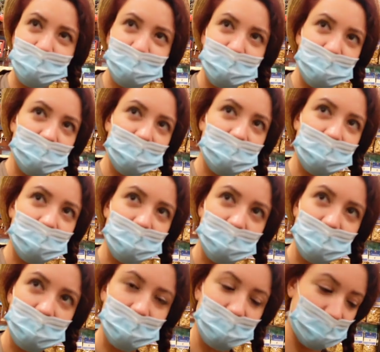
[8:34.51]
And
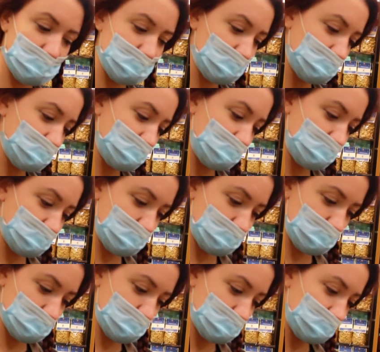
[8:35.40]
the cheese
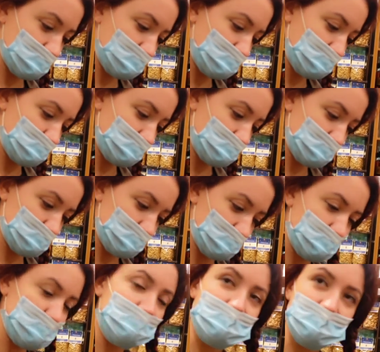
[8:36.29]
that you would use
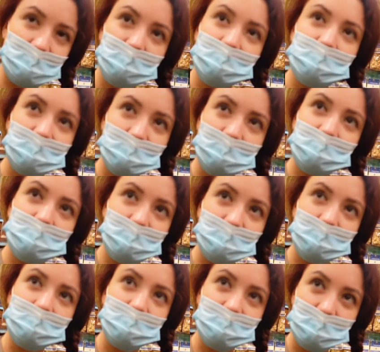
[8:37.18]
for an
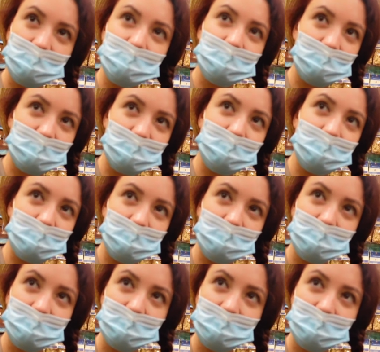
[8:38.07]
appetizer like that, would it
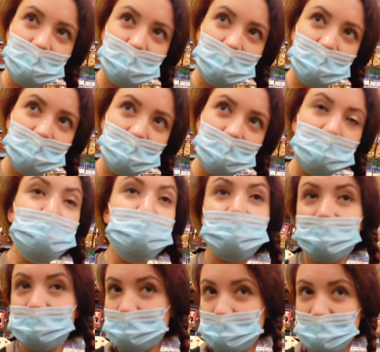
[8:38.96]
be a pecorino?